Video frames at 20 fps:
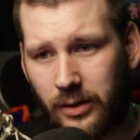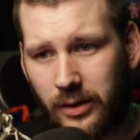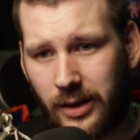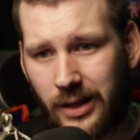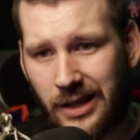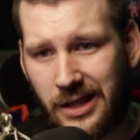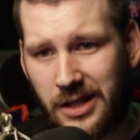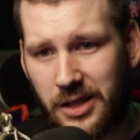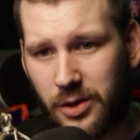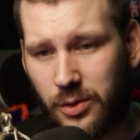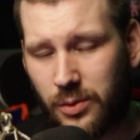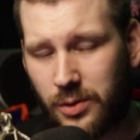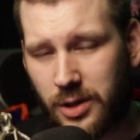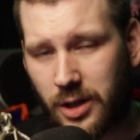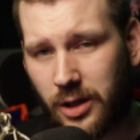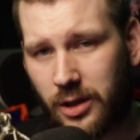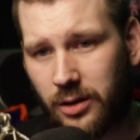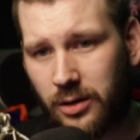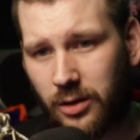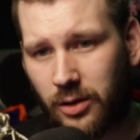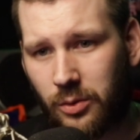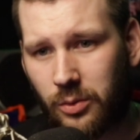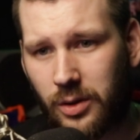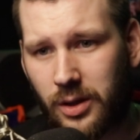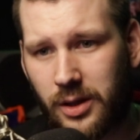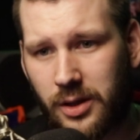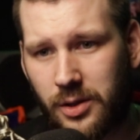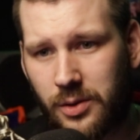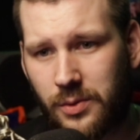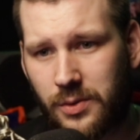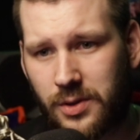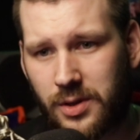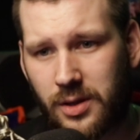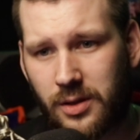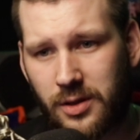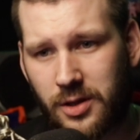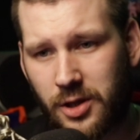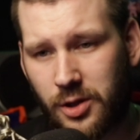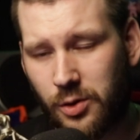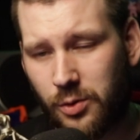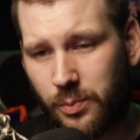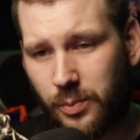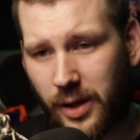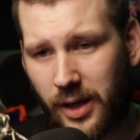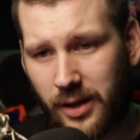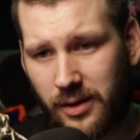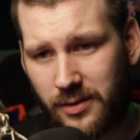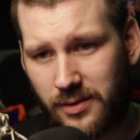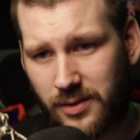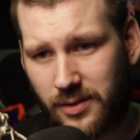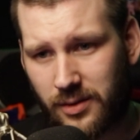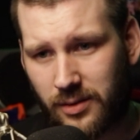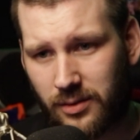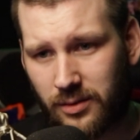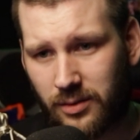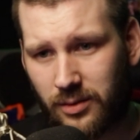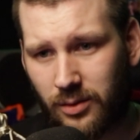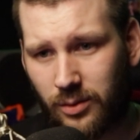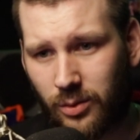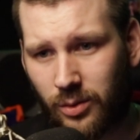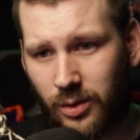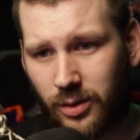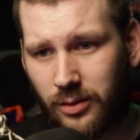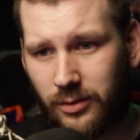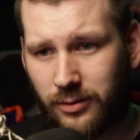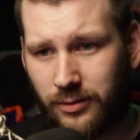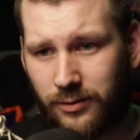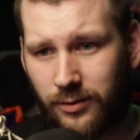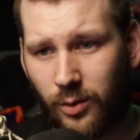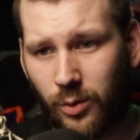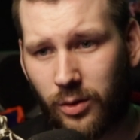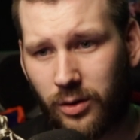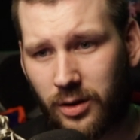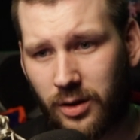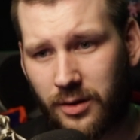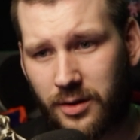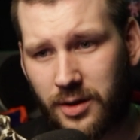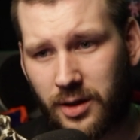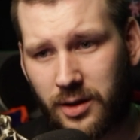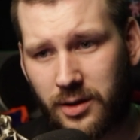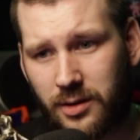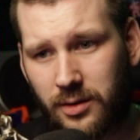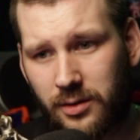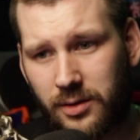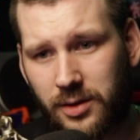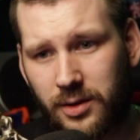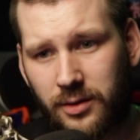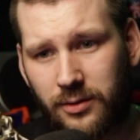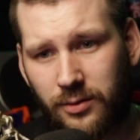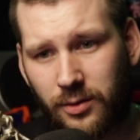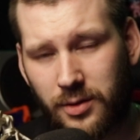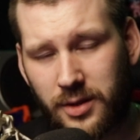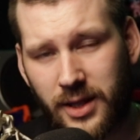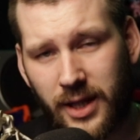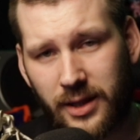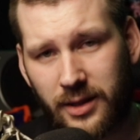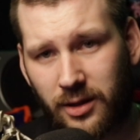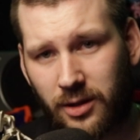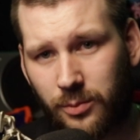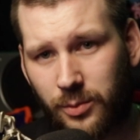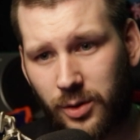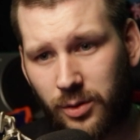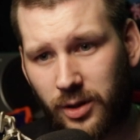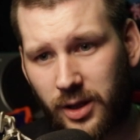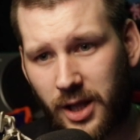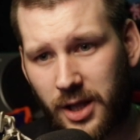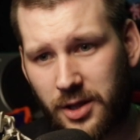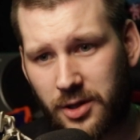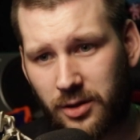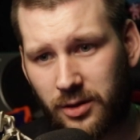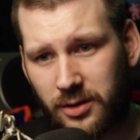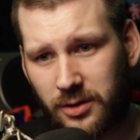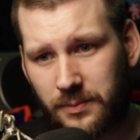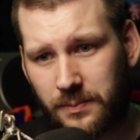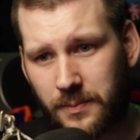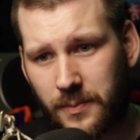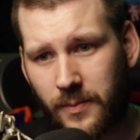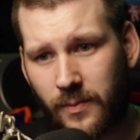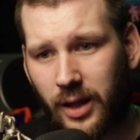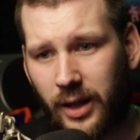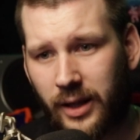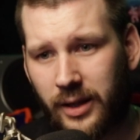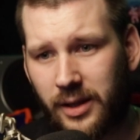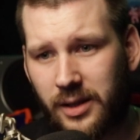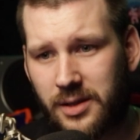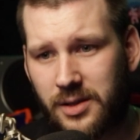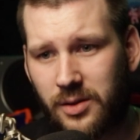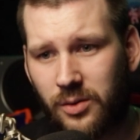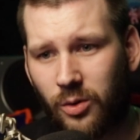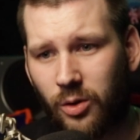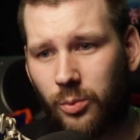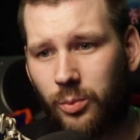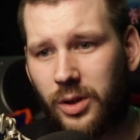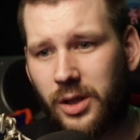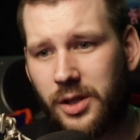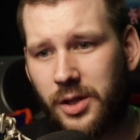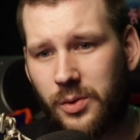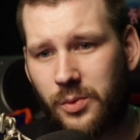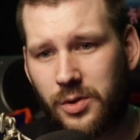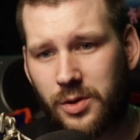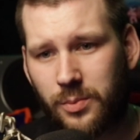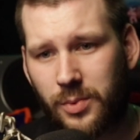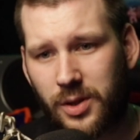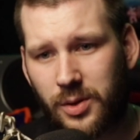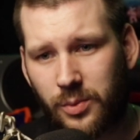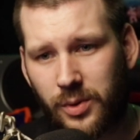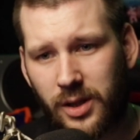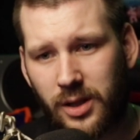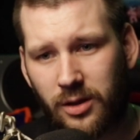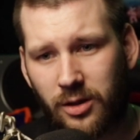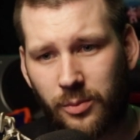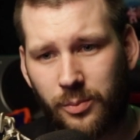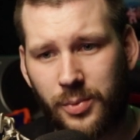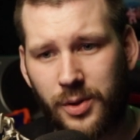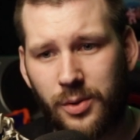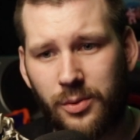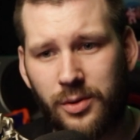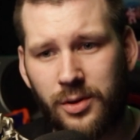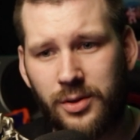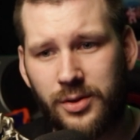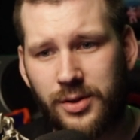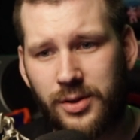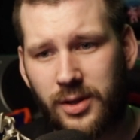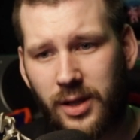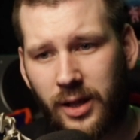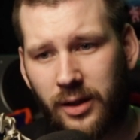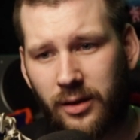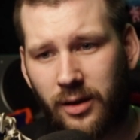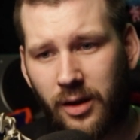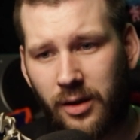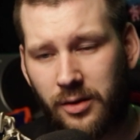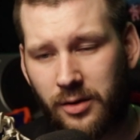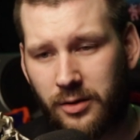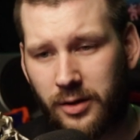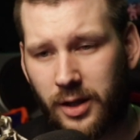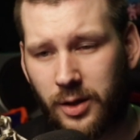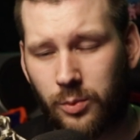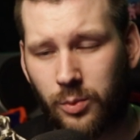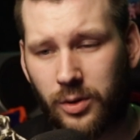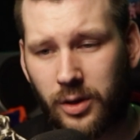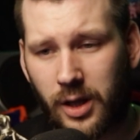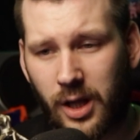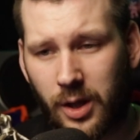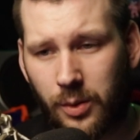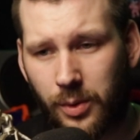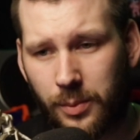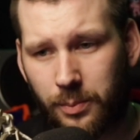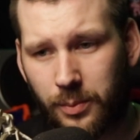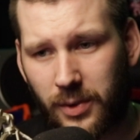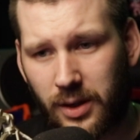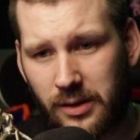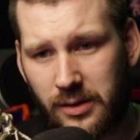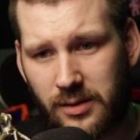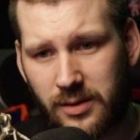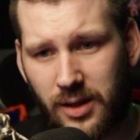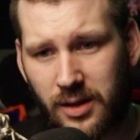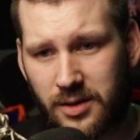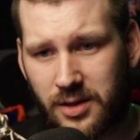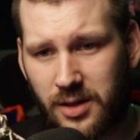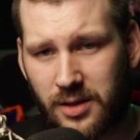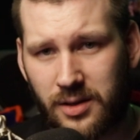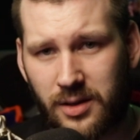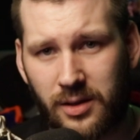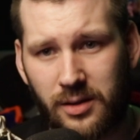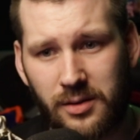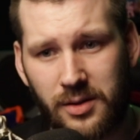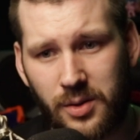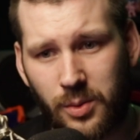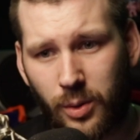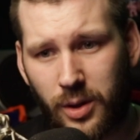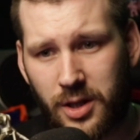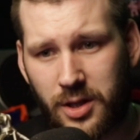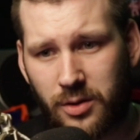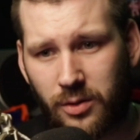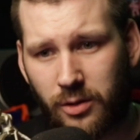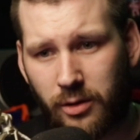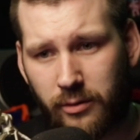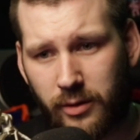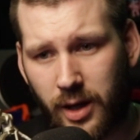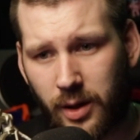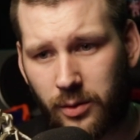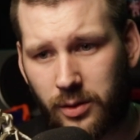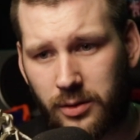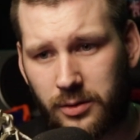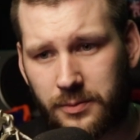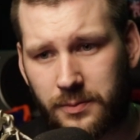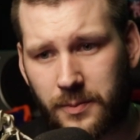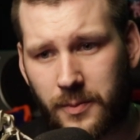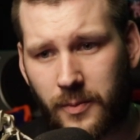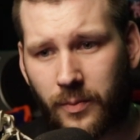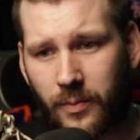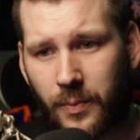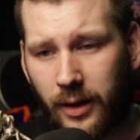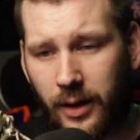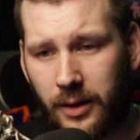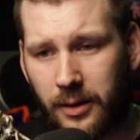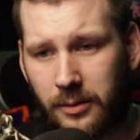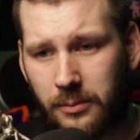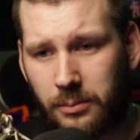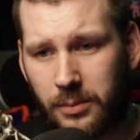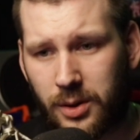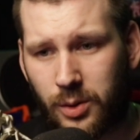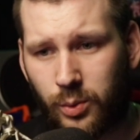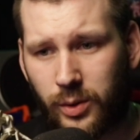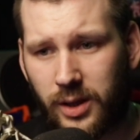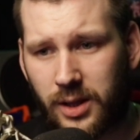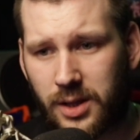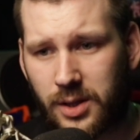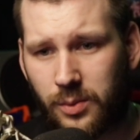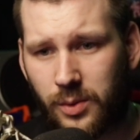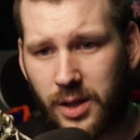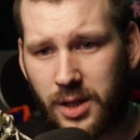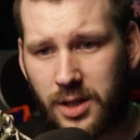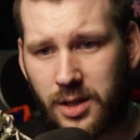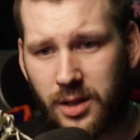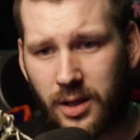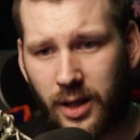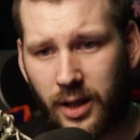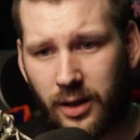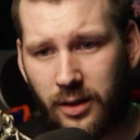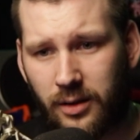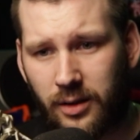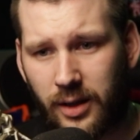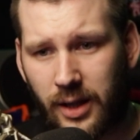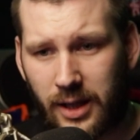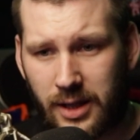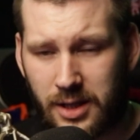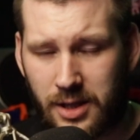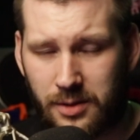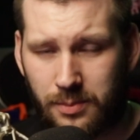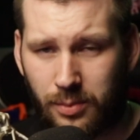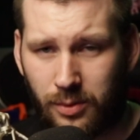It usually only uses 2 pairs or 4 conductors for data communication, and it's normally used between computers and other network equipment, such as a switch or a router, and between a switch and an access